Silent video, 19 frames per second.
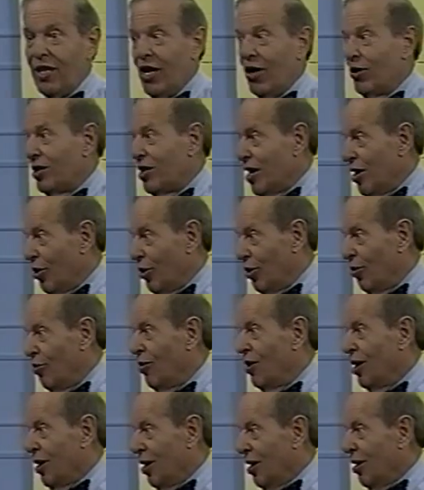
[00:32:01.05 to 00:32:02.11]
they'll tell you
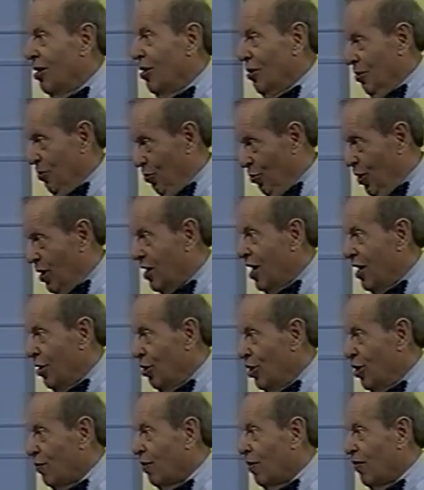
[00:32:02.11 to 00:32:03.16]
what they
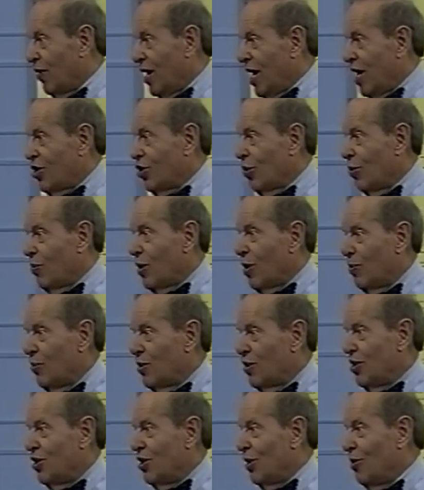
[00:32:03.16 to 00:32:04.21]
use for financial
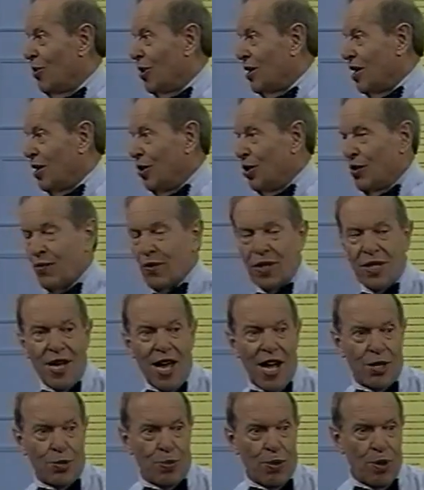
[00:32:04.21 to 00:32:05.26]
purposes and what they use for
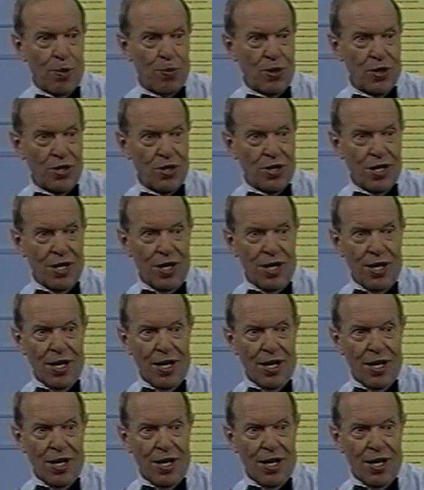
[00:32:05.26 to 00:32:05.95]
tax purposes.